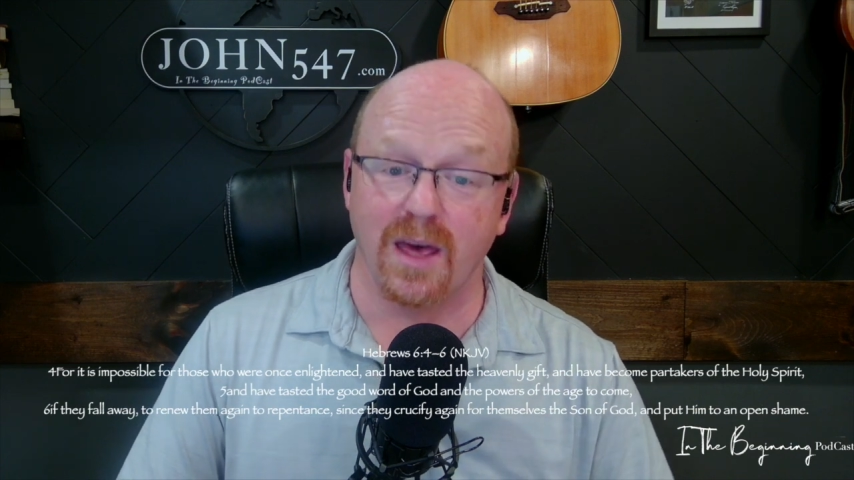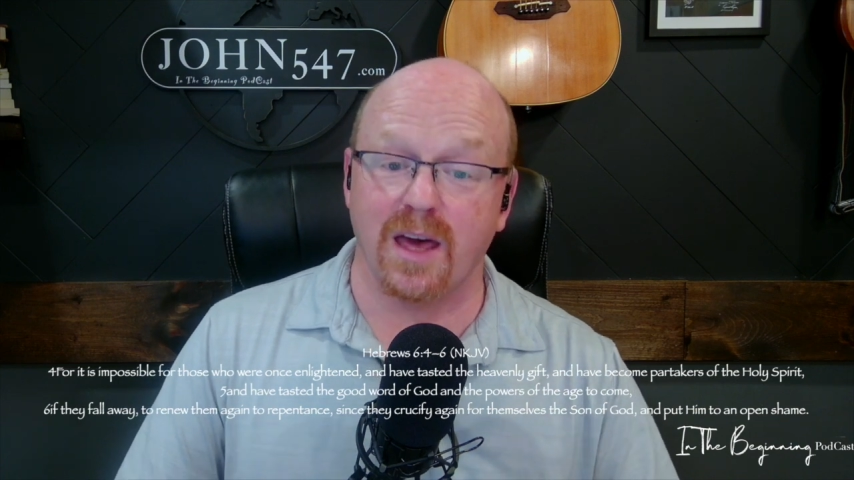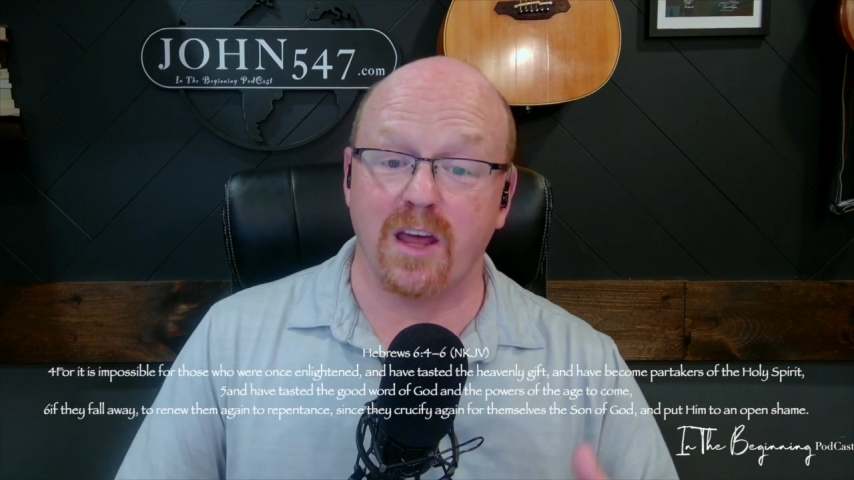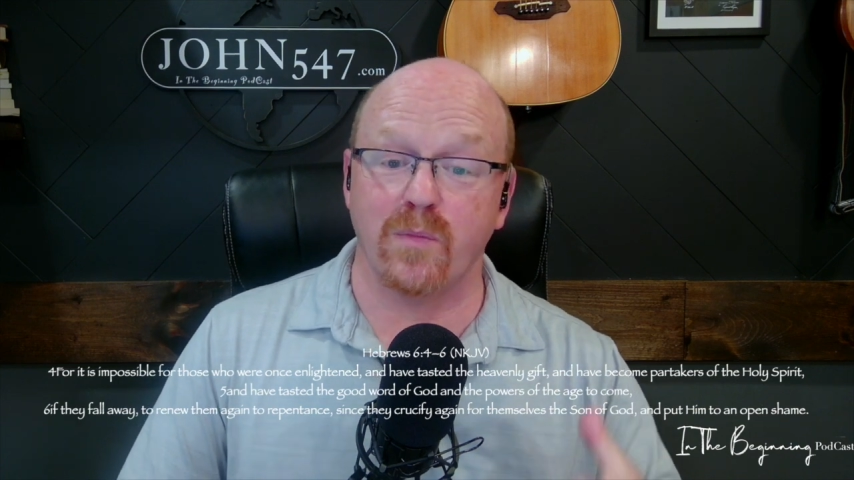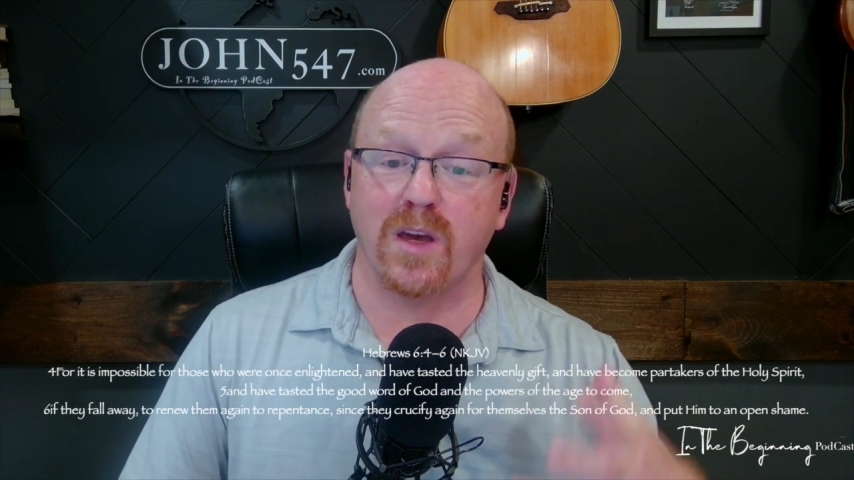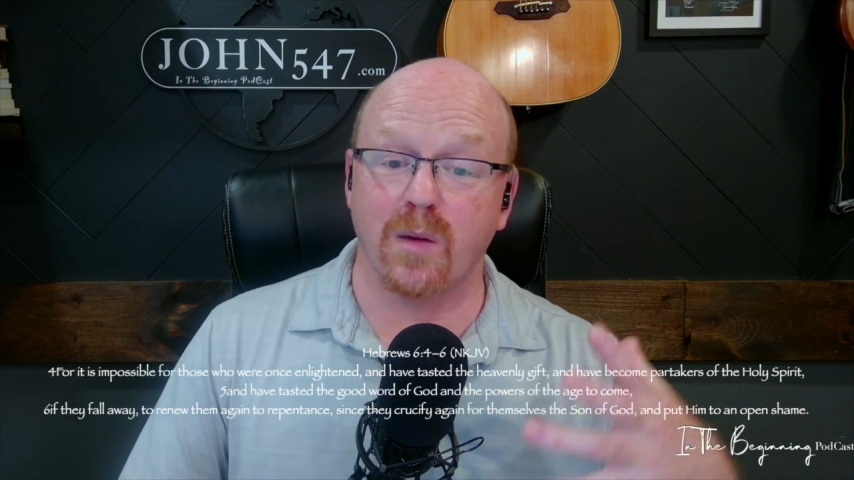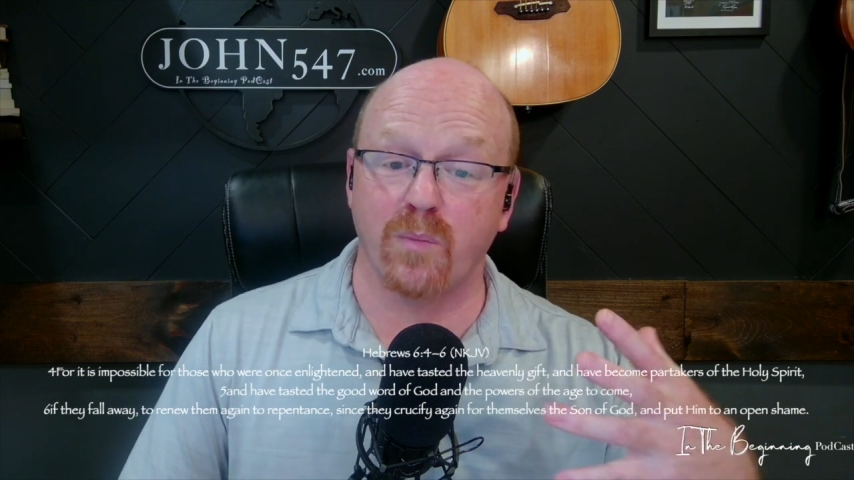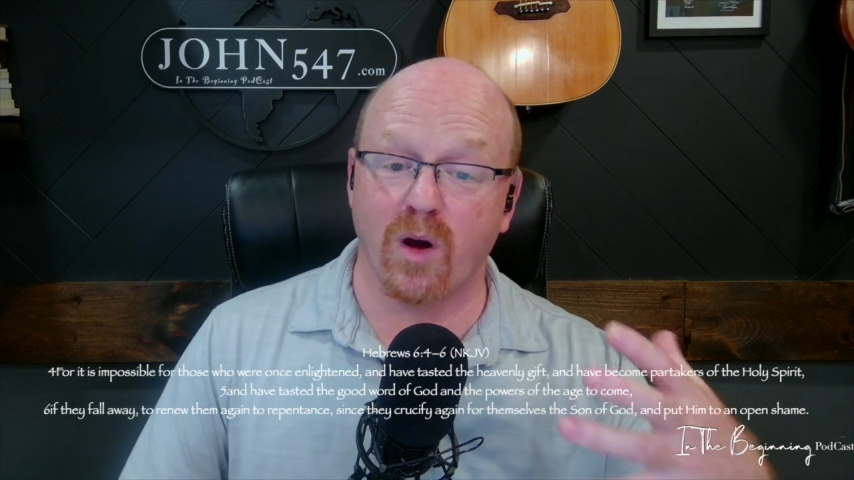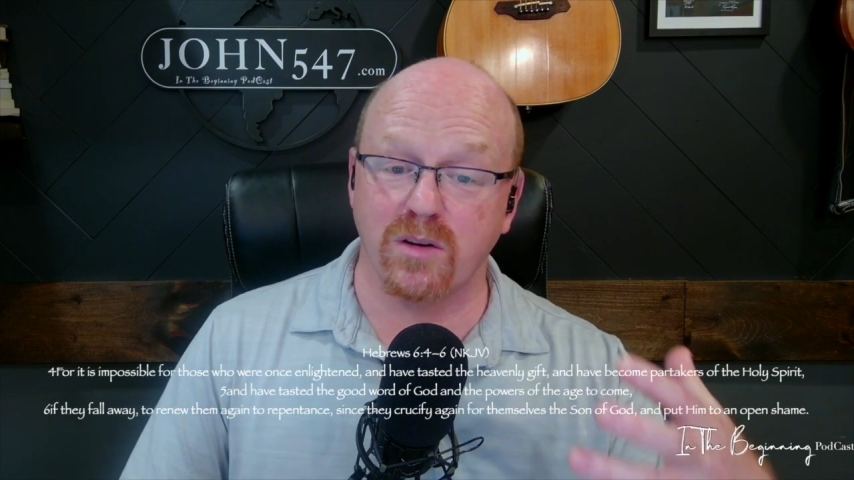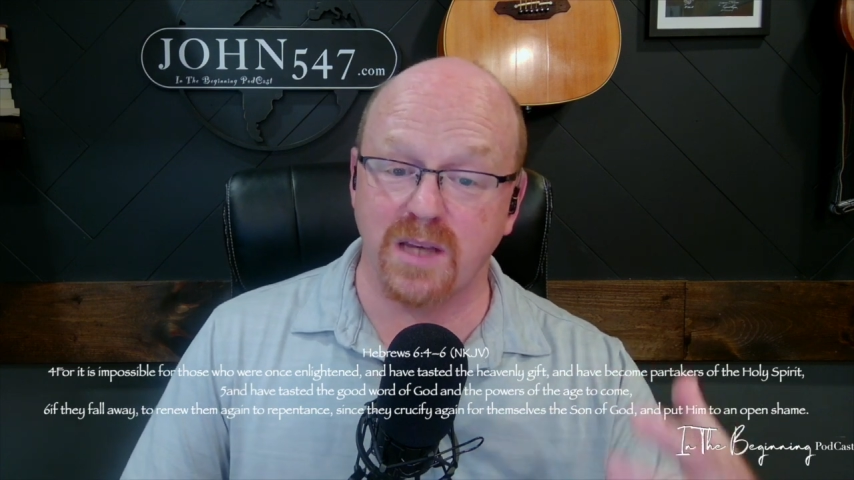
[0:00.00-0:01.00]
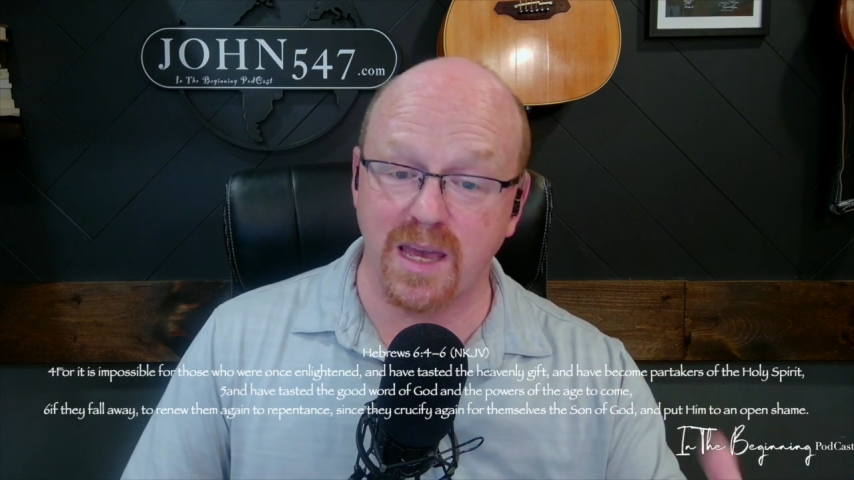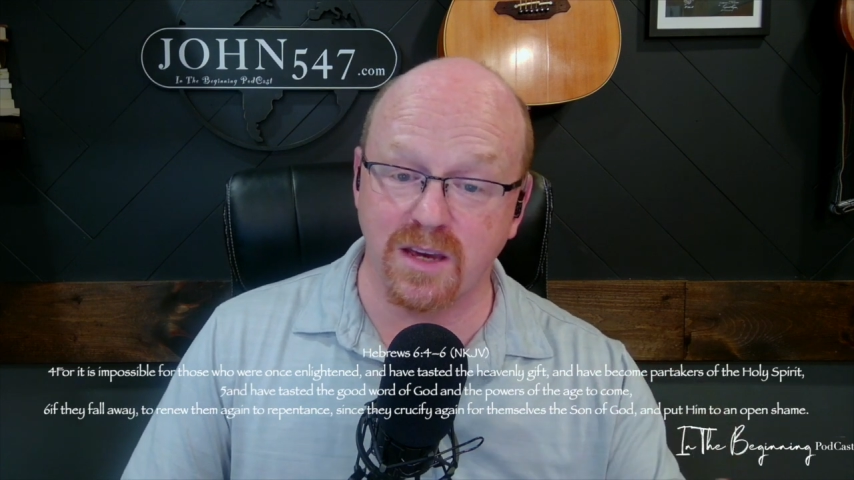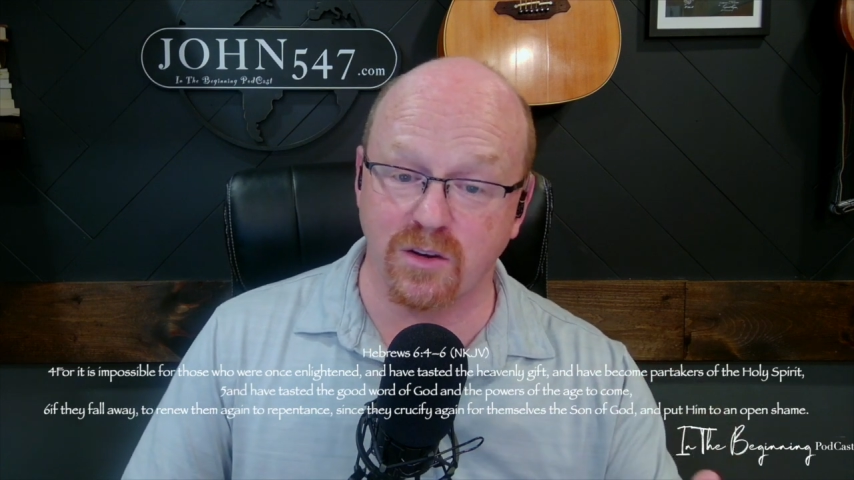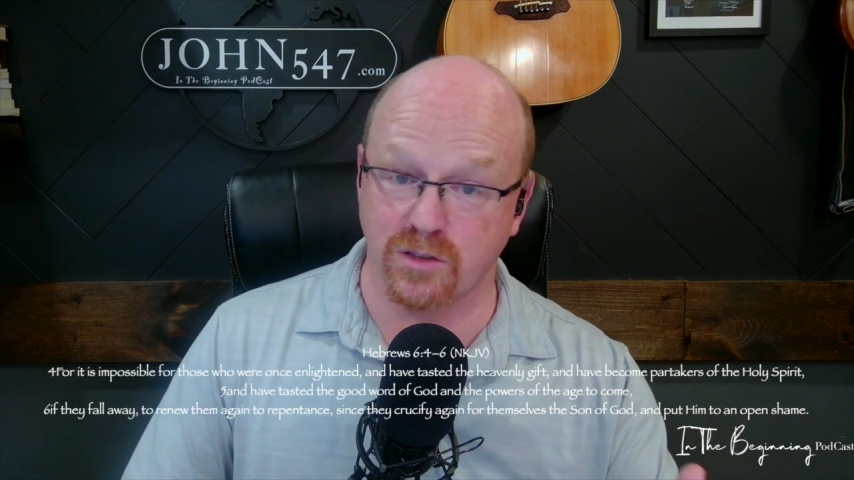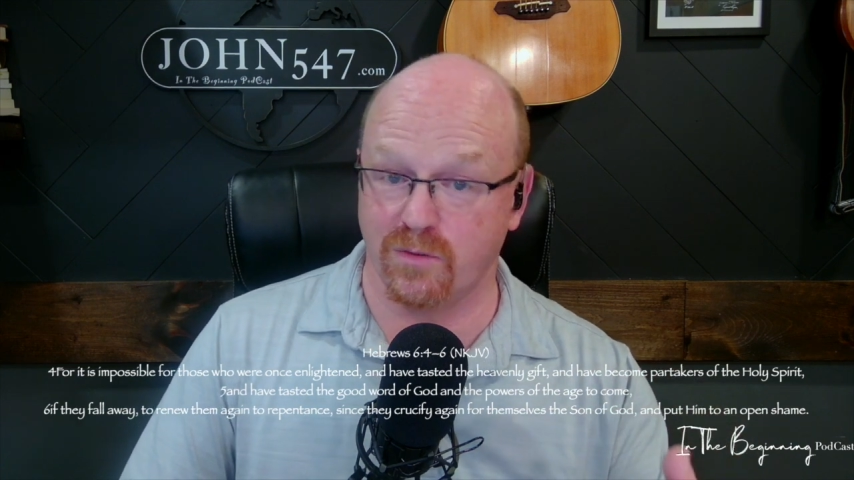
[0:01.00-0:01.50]
and have become
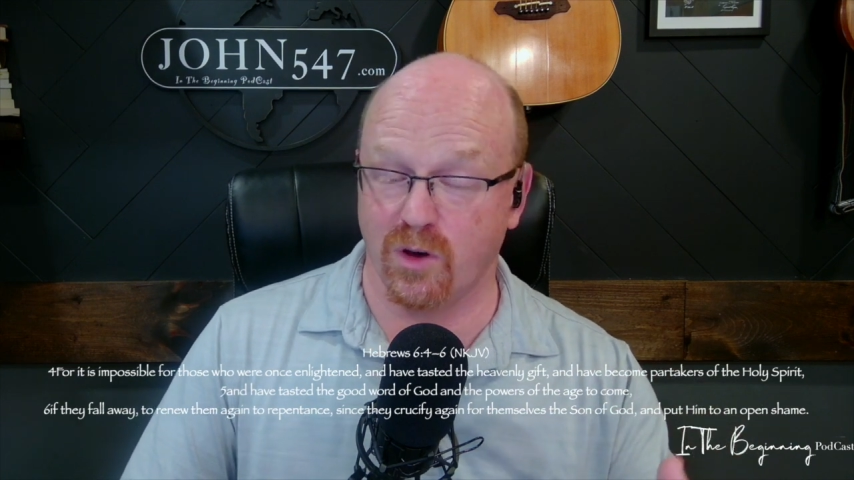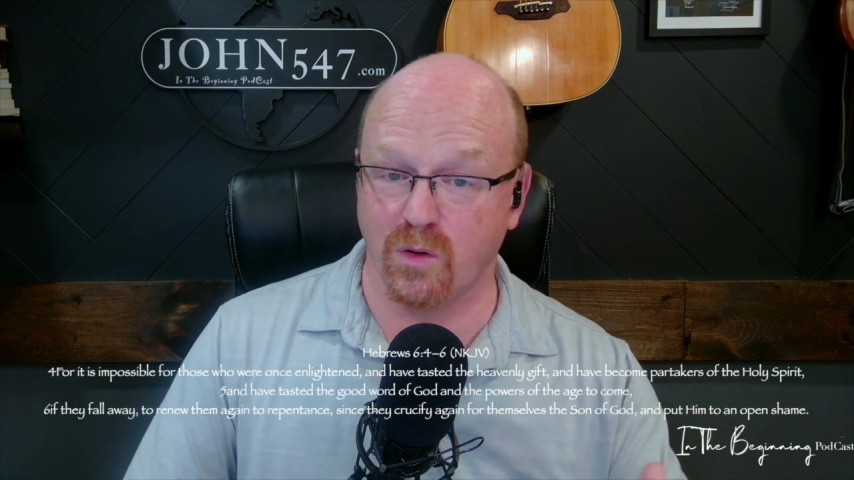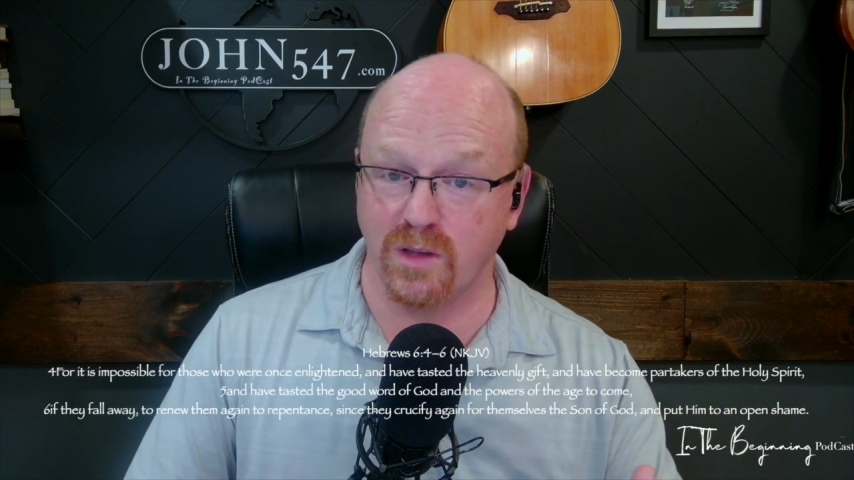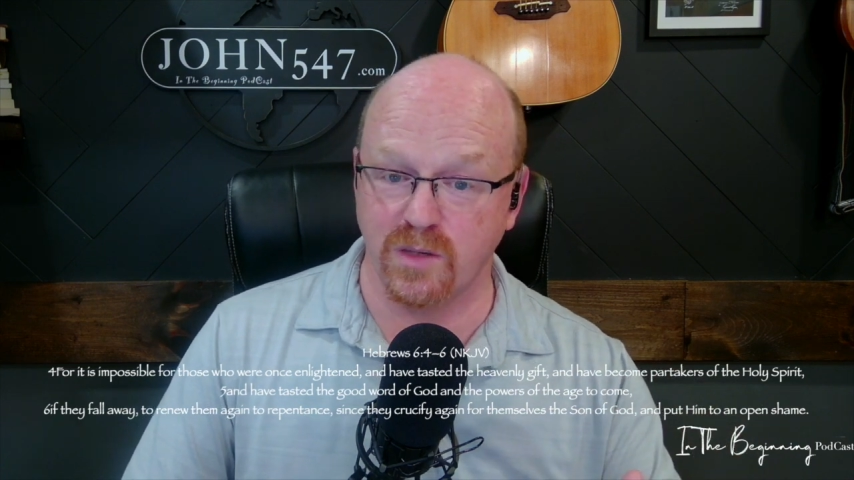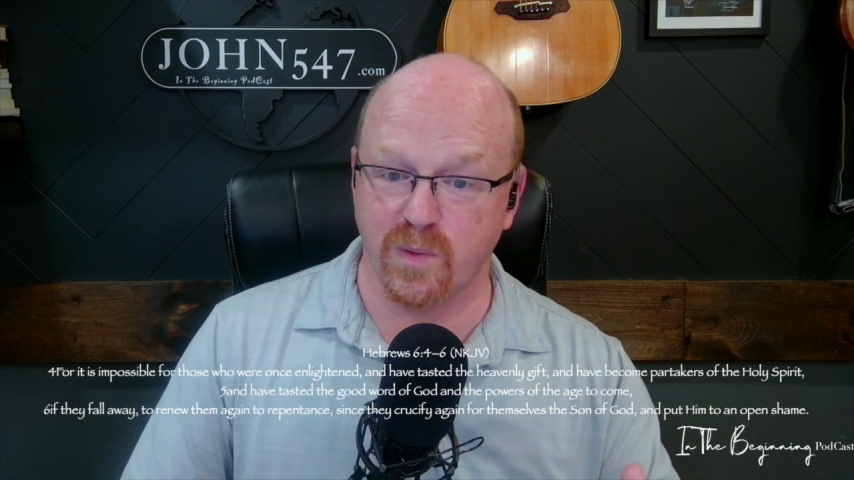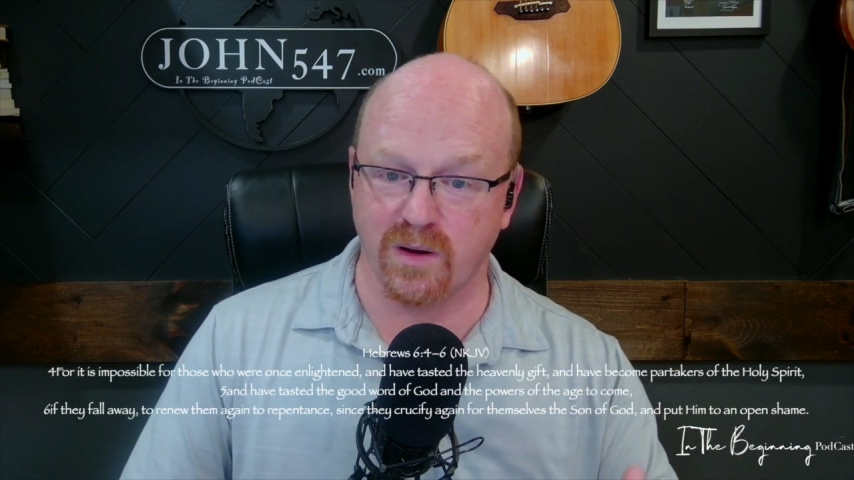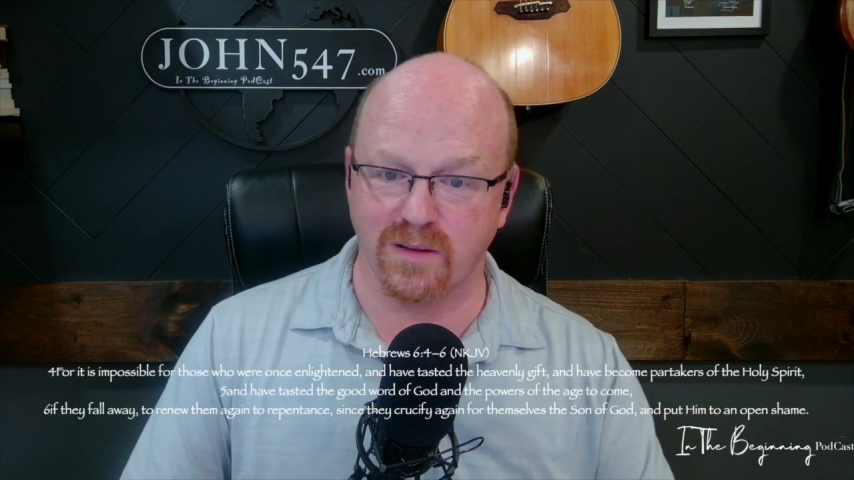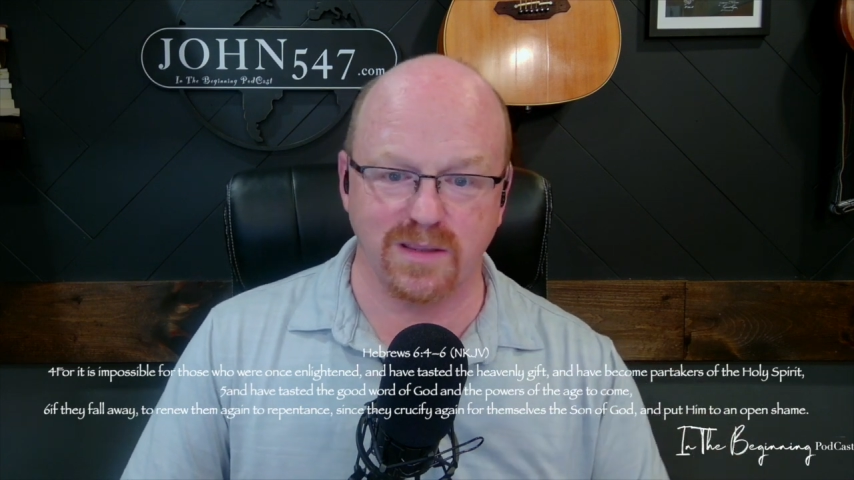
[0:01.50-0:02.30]
partakers of the Holy Spirit.